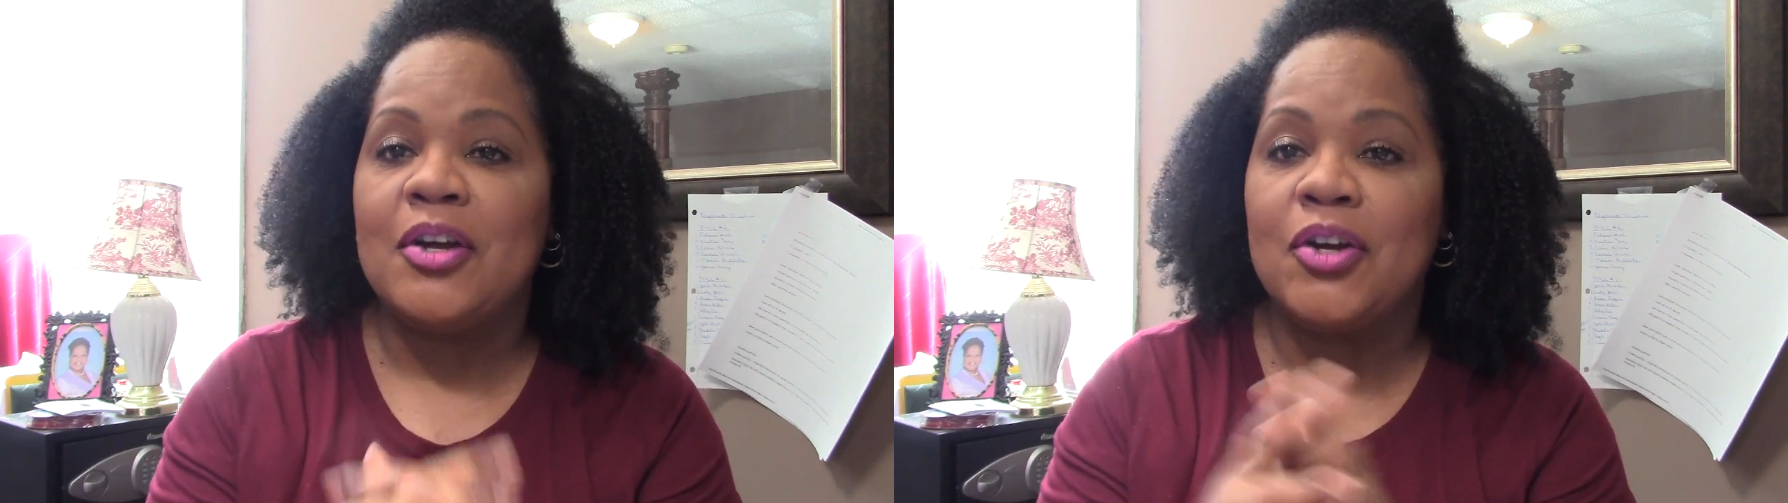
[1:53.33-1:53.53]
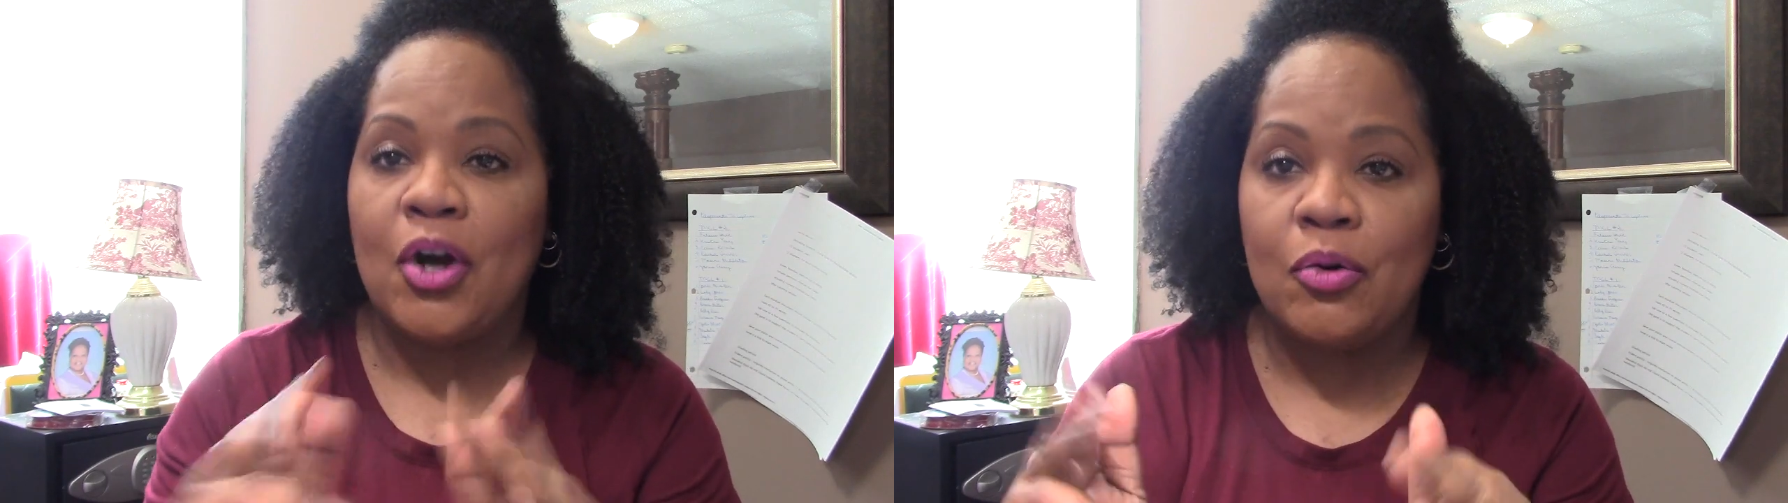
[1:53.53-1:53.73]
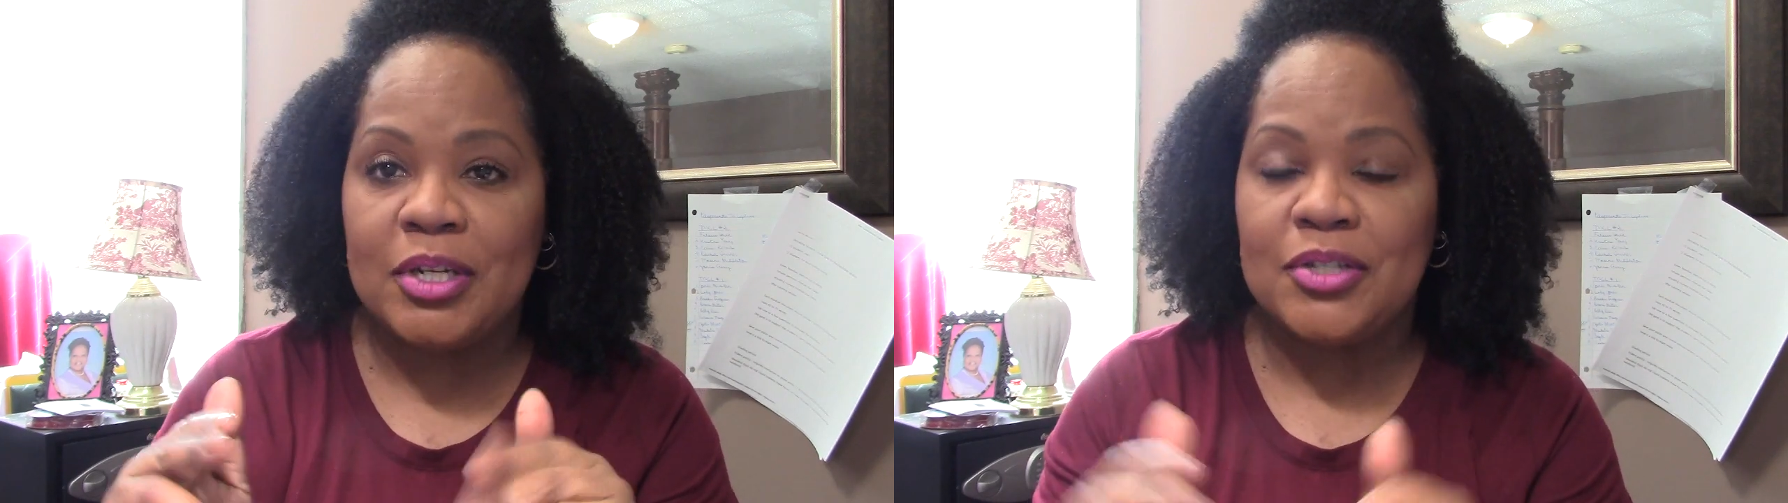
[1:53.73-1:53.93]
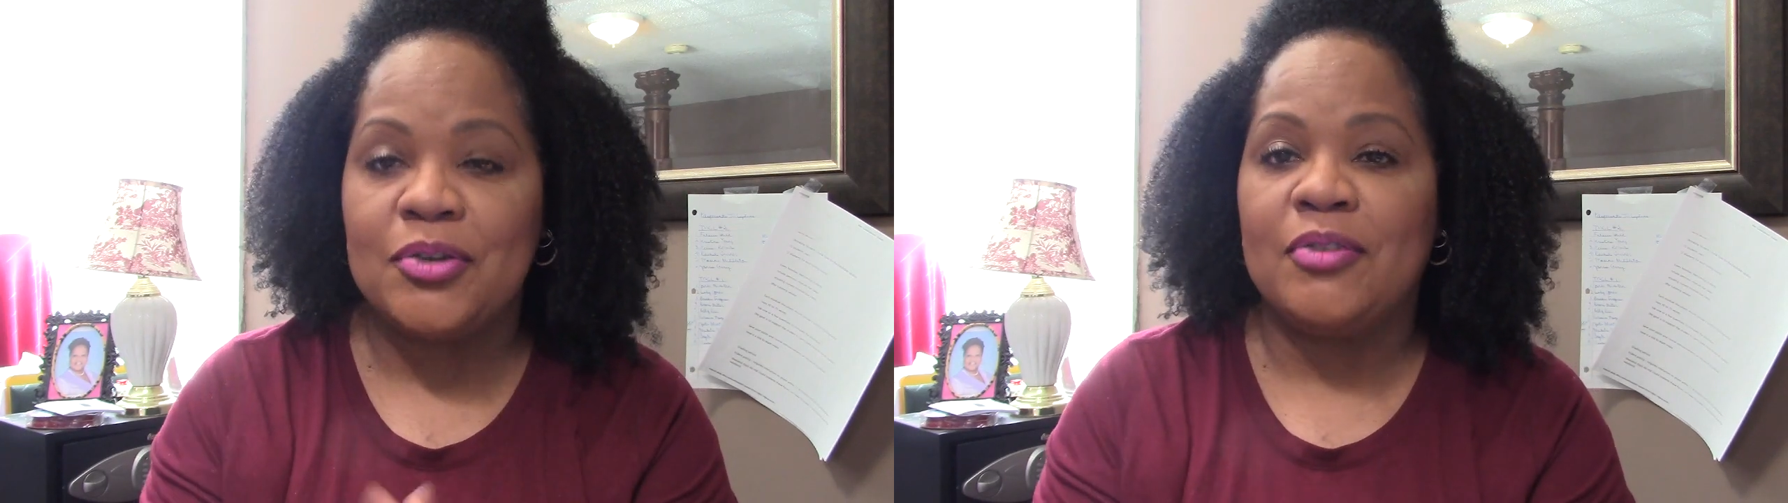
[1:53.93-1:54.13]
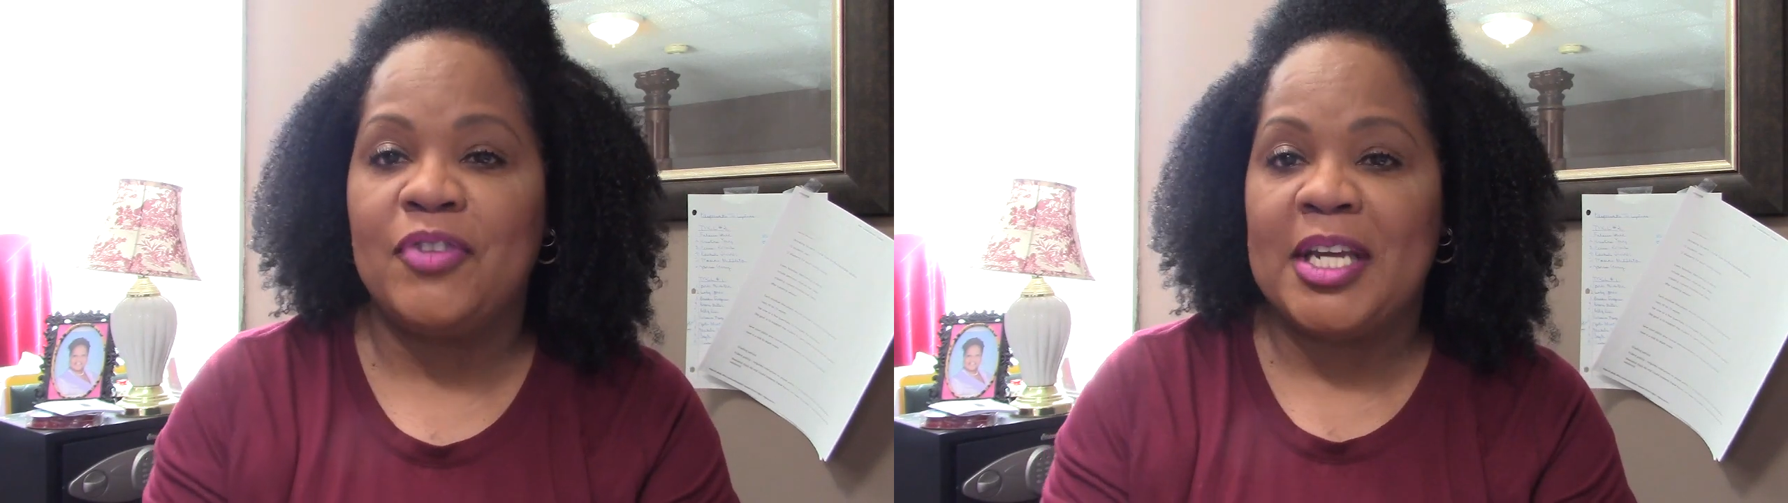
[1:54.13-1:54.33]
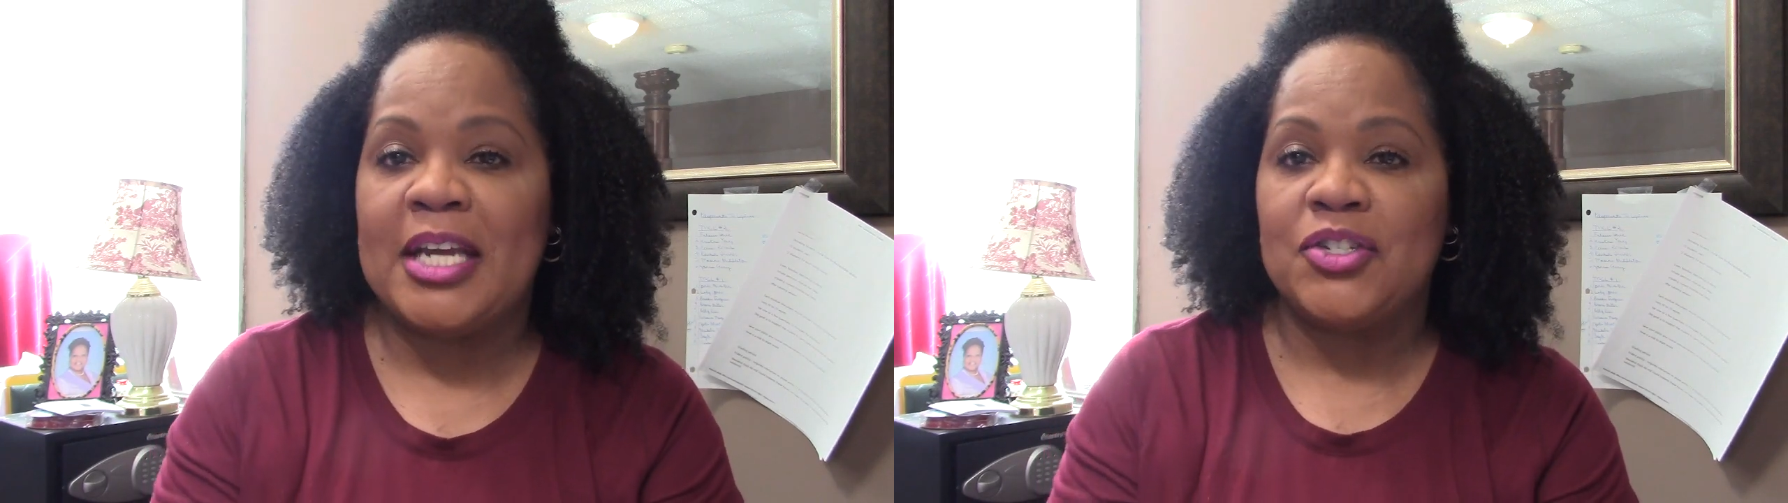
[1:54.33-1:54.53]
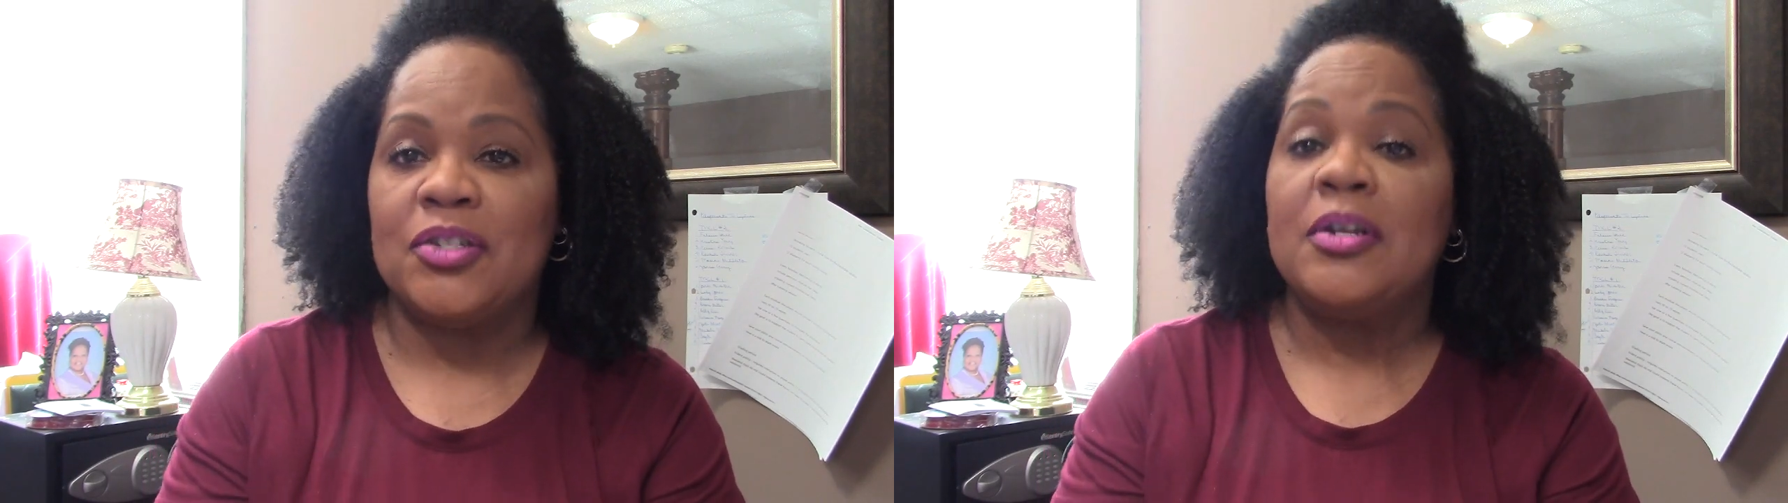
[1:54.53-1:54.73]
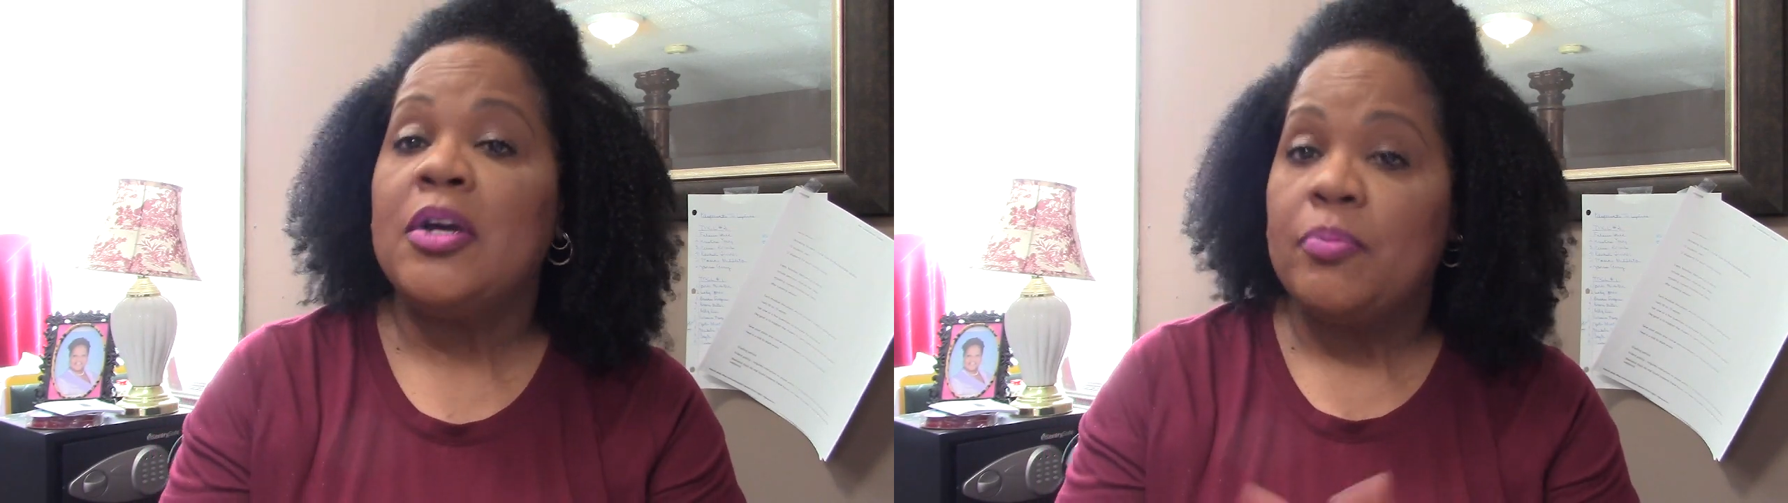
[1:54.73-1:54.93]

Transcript: coding certification,